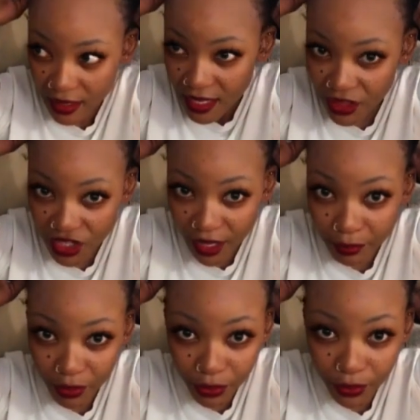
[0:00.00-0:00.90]
the
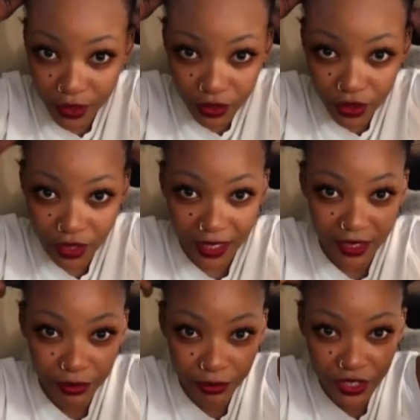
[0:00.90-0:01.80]
shampoo into
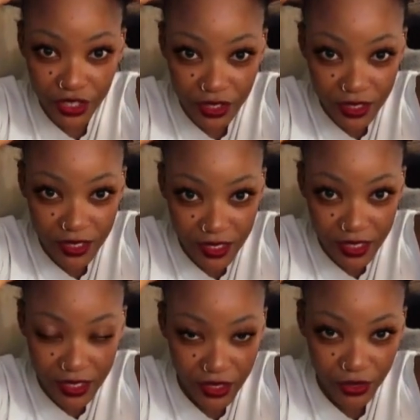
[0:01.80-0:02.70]
like
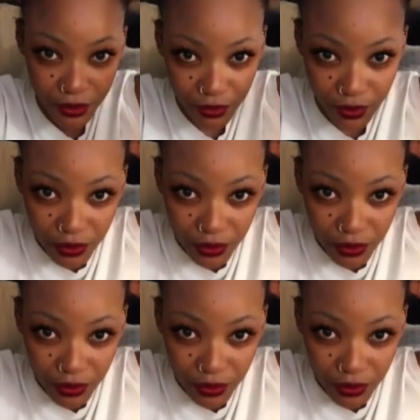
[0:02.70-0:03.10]
regions, you know,